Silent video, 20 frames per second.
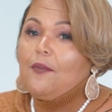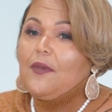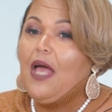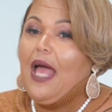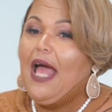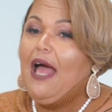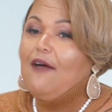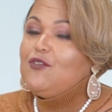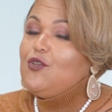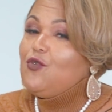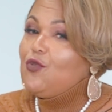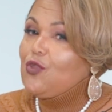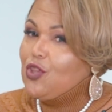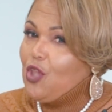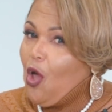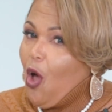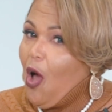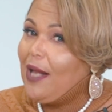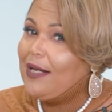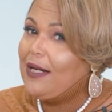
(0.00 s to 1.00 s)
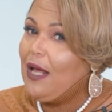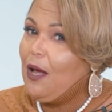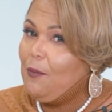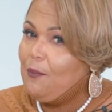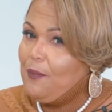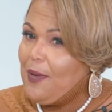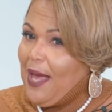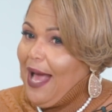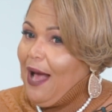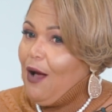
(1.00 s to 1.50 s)
have you thought
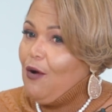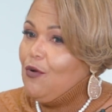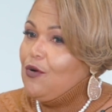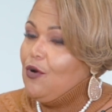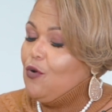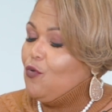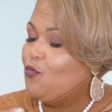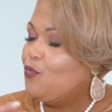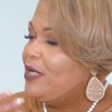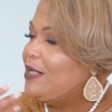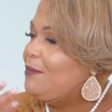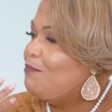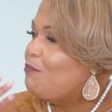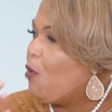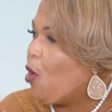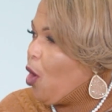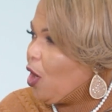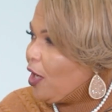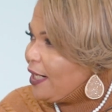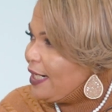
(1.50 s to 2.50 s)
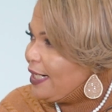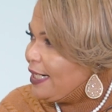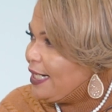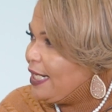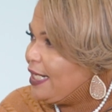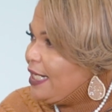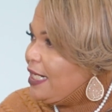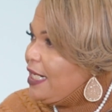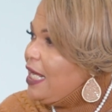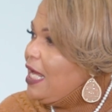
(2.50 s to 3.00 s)
about
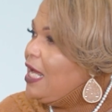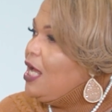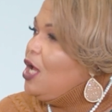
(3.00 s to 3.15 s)
remarketing